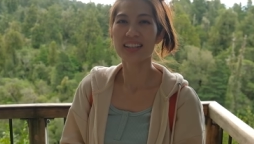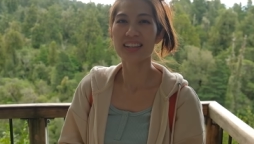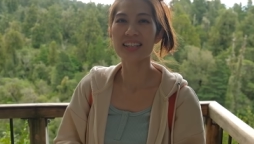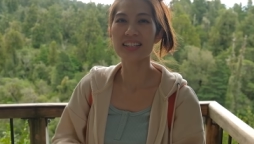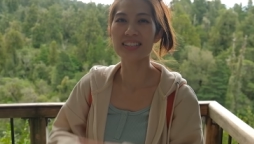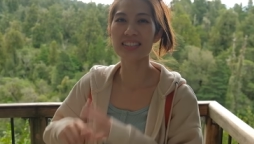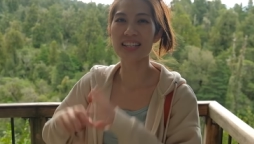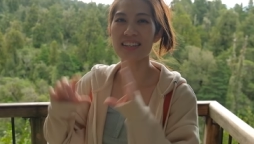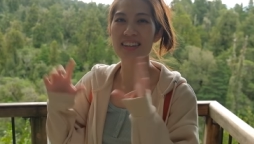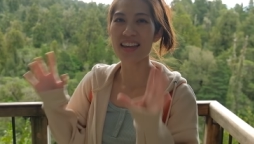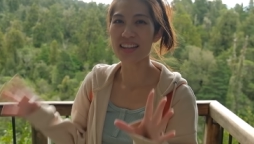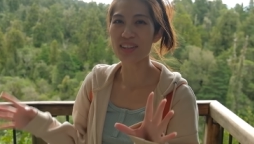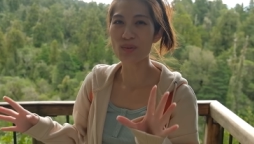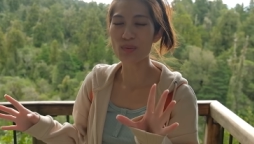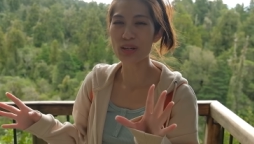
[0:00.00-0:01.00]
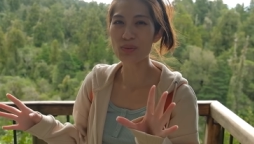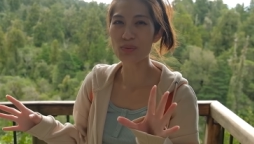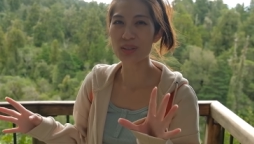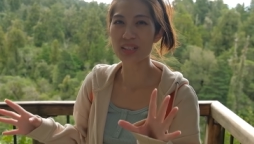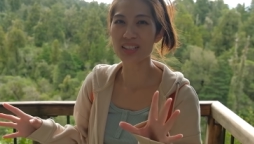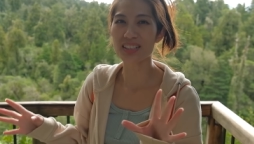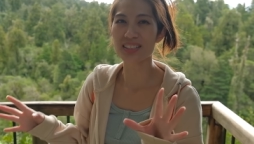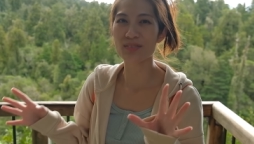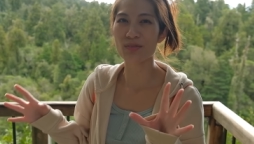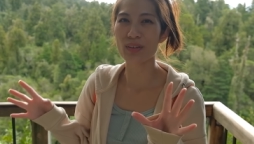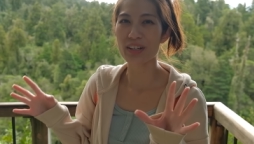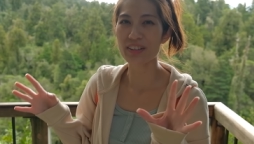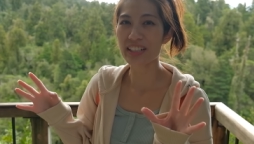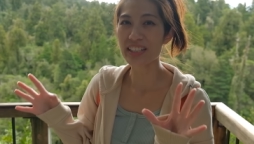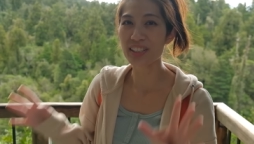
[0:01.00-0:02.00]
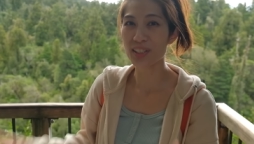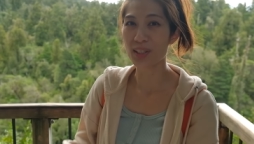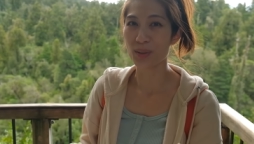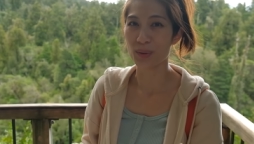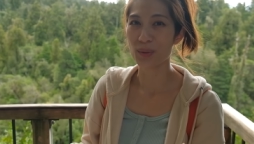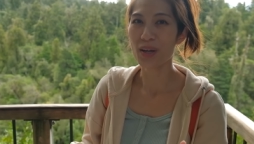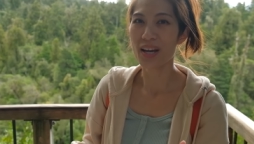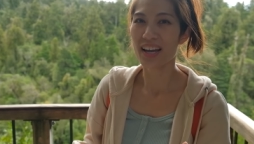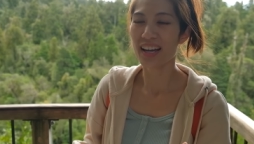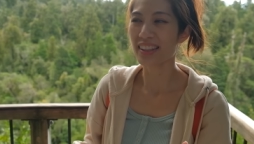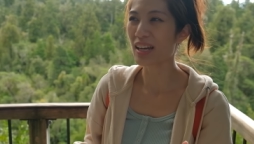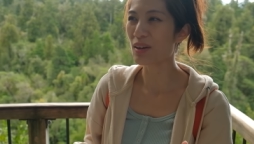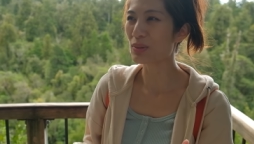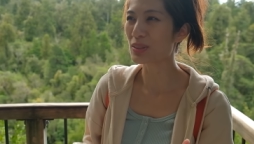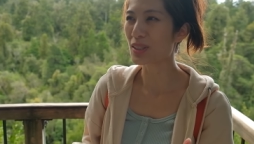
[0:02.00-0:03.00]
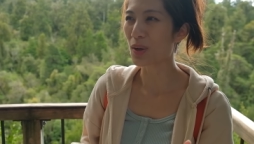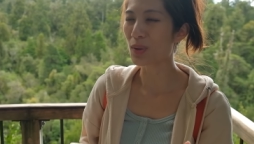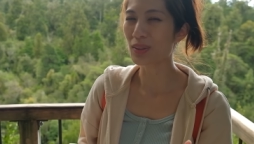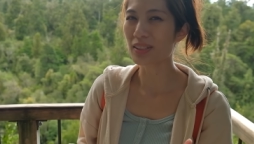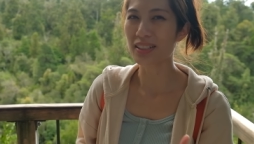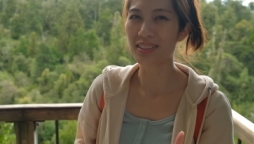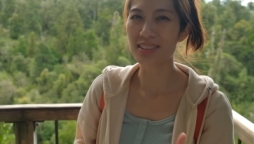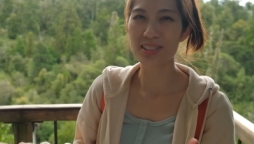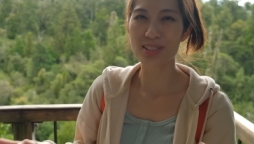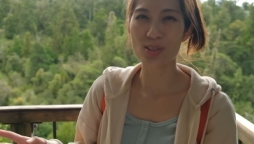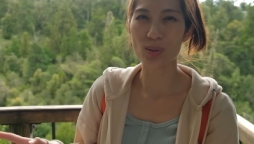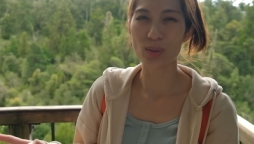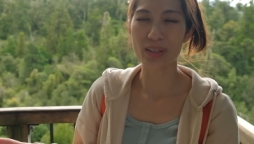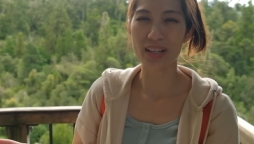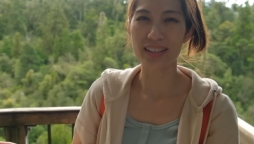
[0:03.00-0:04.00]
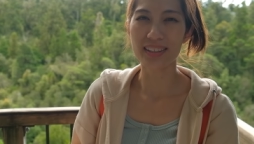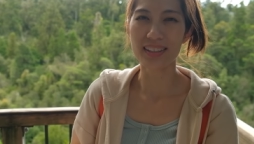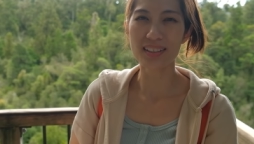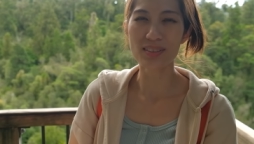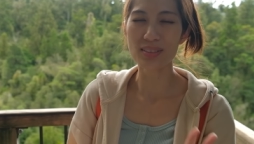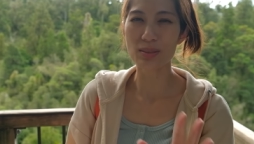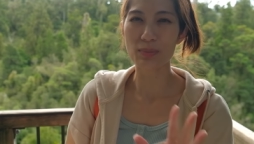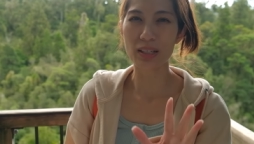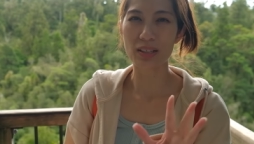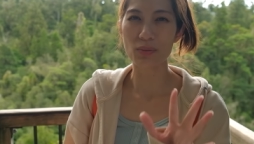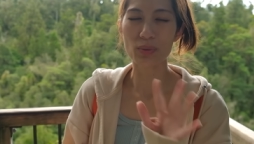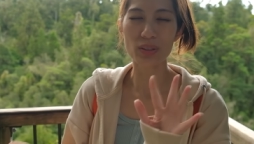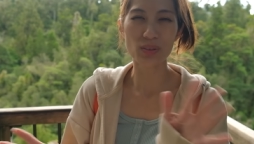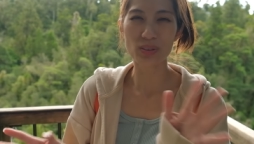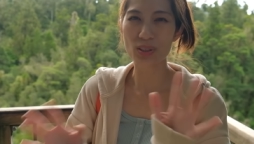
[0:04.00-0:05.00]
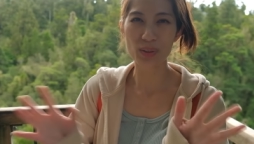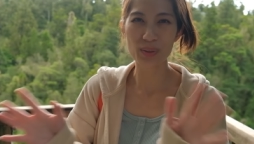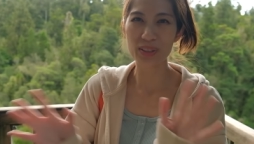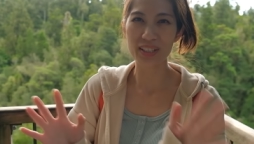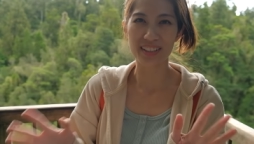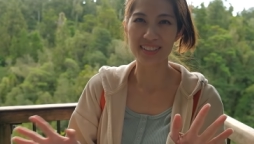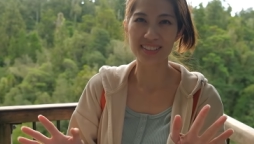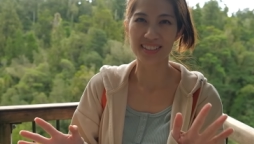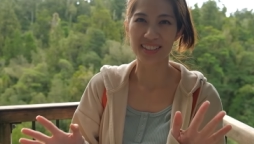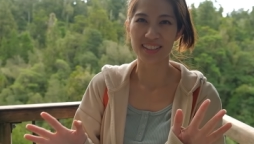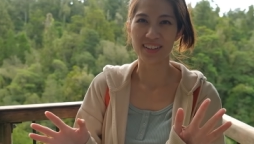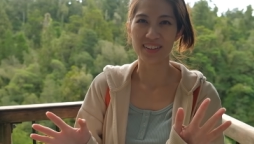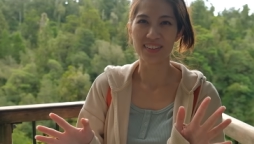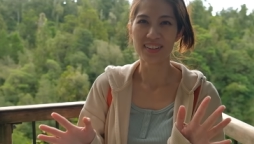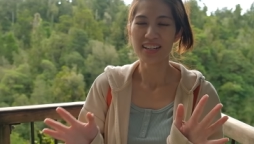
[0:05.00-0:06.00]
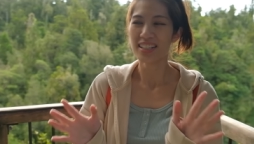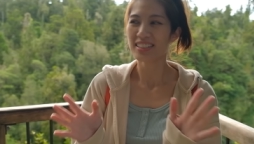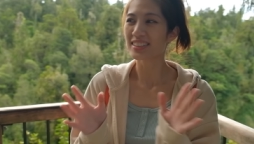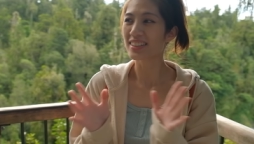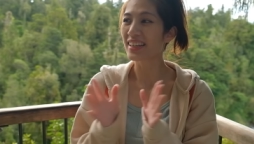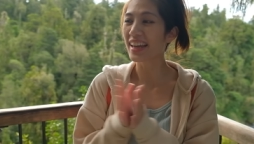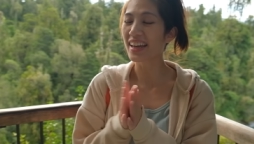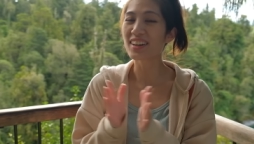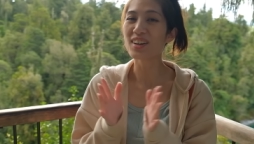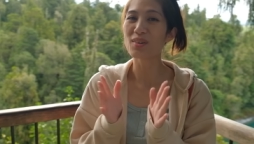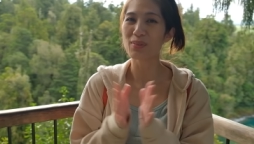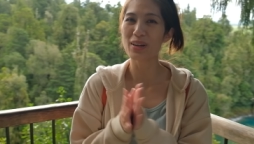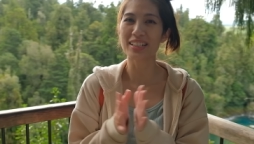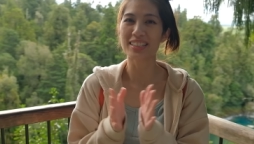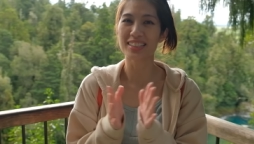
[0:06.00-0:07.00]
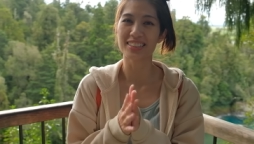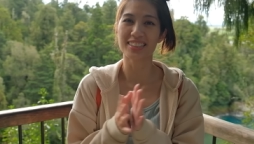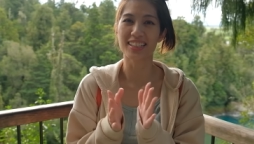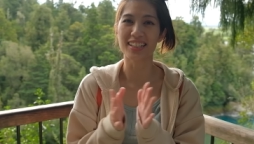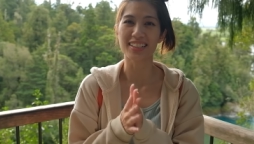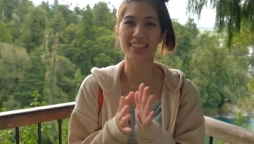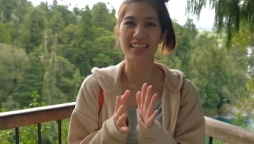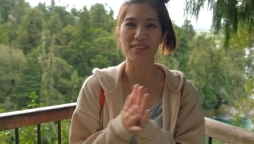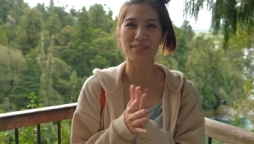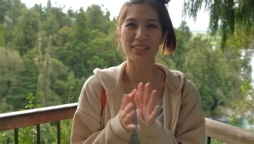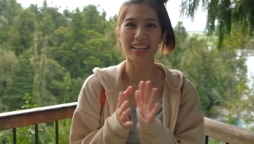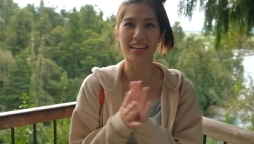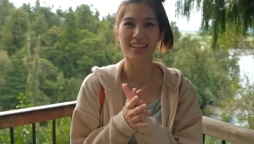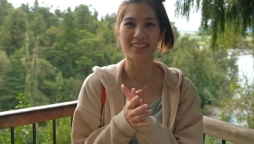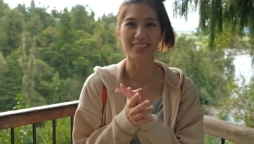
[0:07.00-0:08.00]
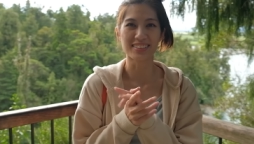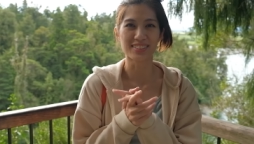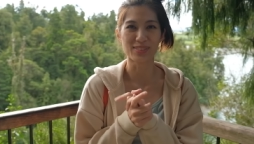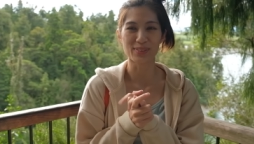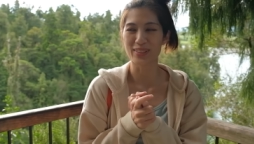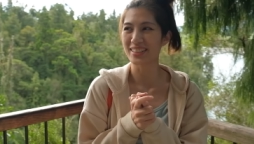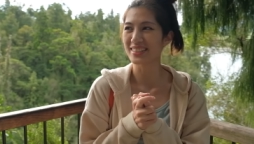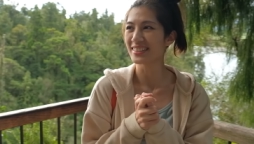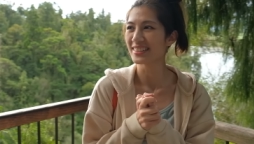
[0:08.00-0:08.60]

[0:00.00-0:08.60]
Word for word: There's another one which is very new and that was only installed, I think it was about one or two years ago. So cannot wait to check that one out as well.